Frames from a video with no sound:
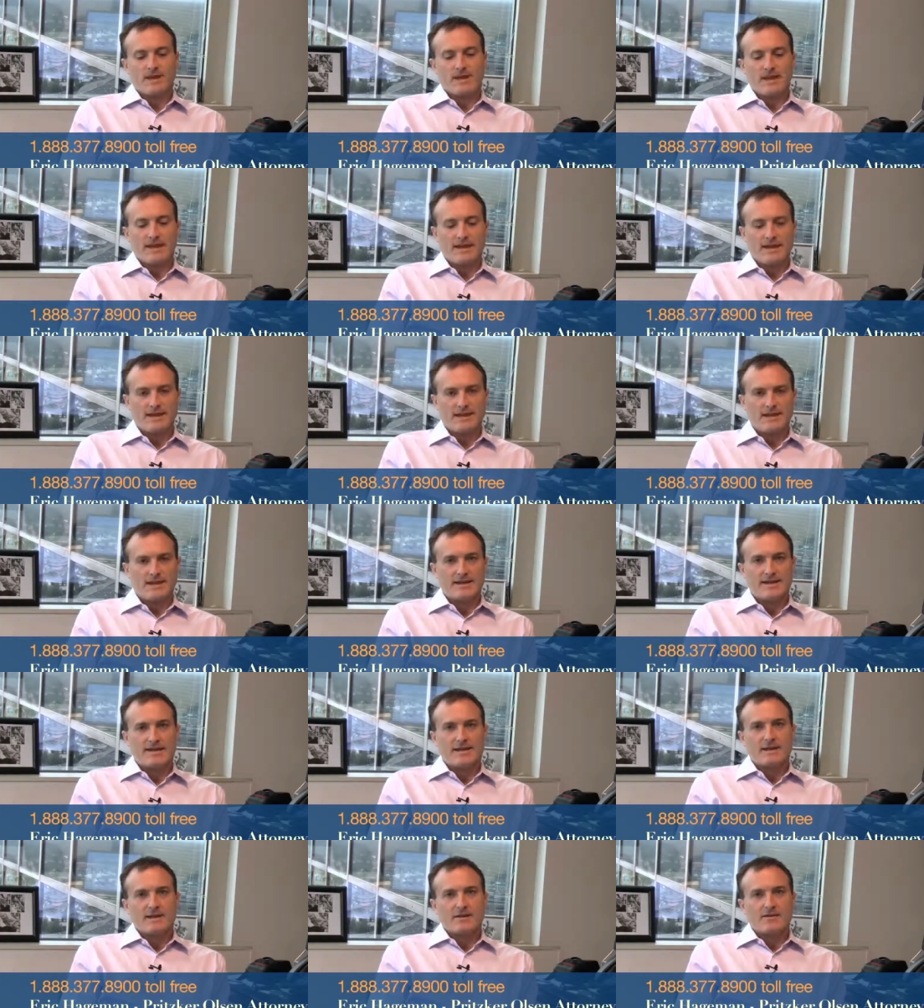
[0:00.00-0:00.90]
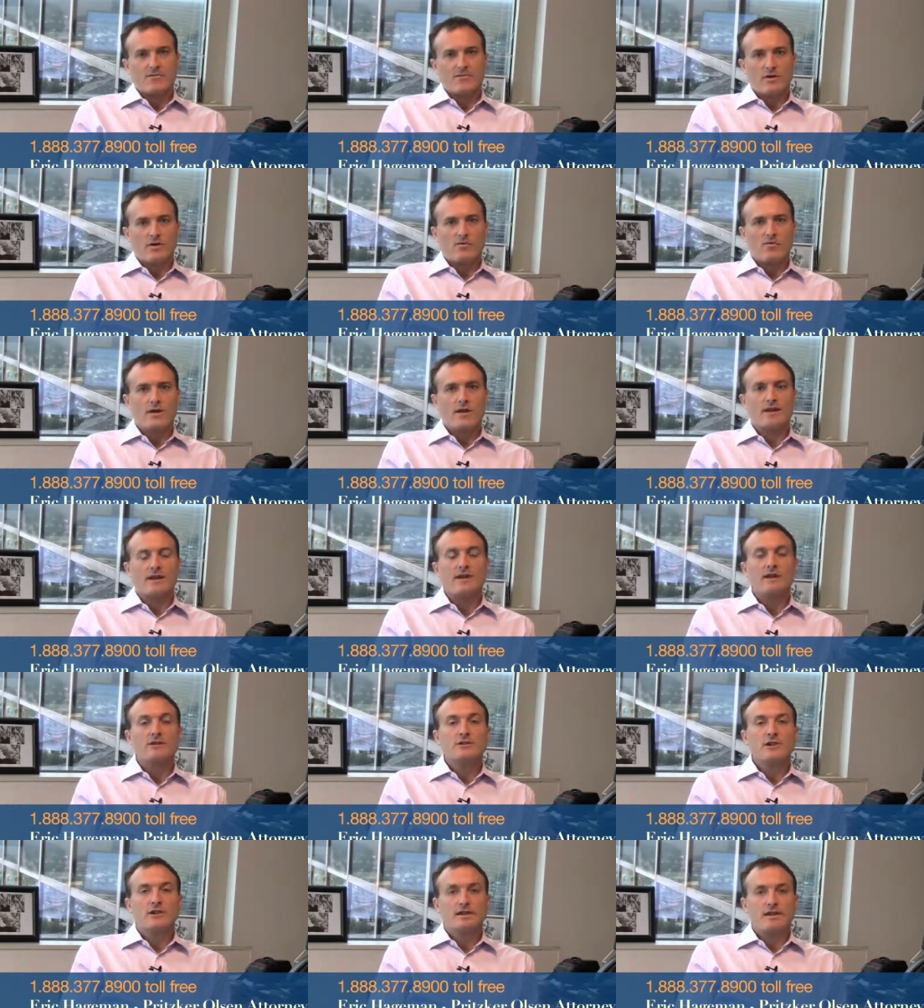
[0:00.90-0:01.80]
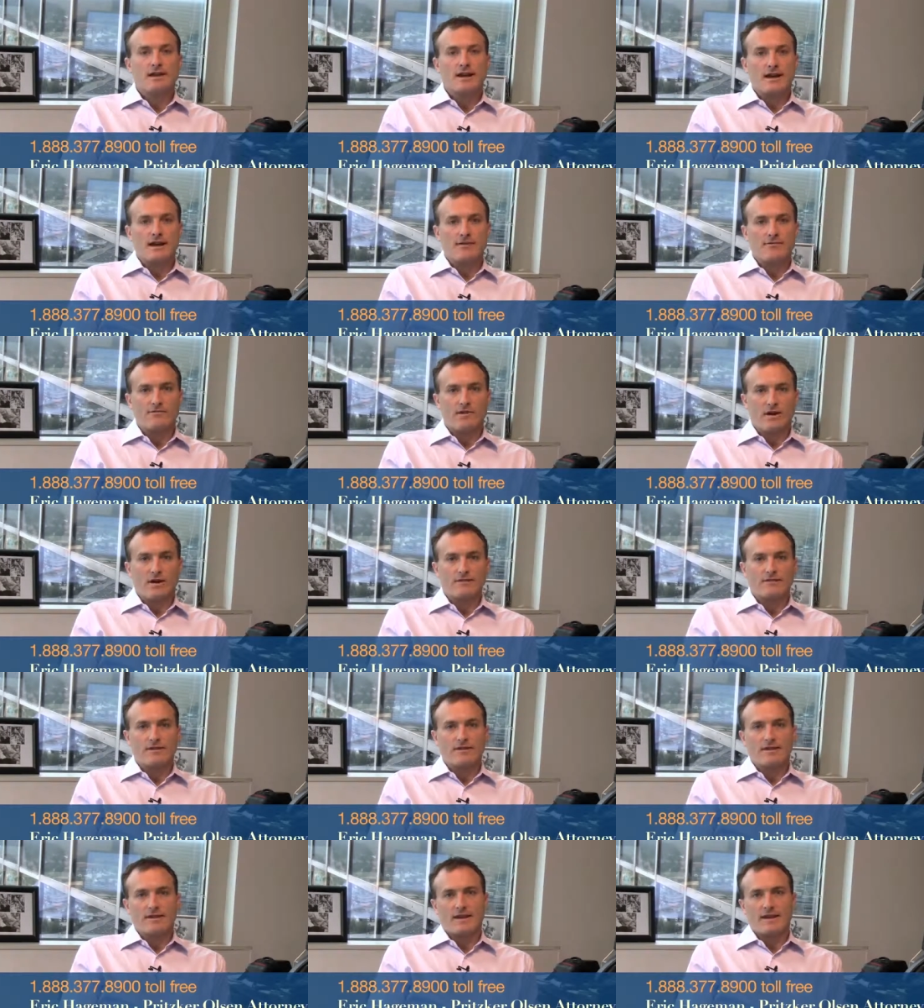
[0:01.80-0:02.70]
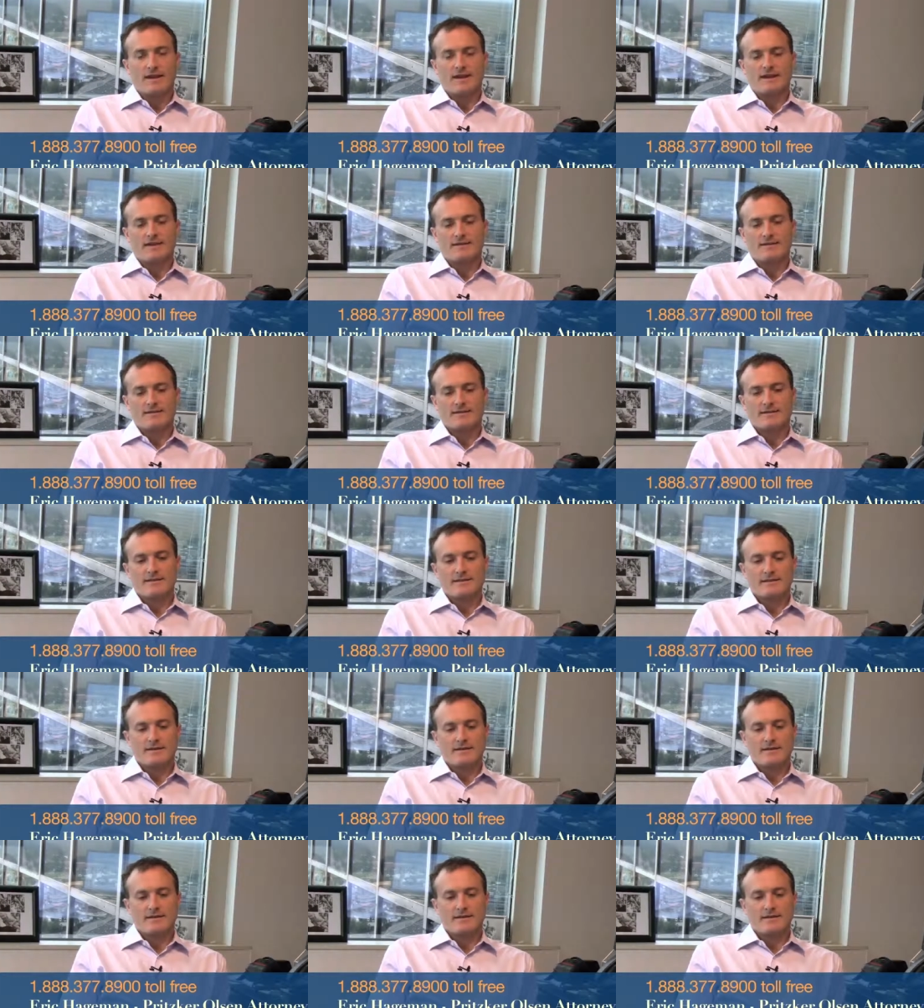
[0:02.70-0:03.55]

And when we initially got involved in the case,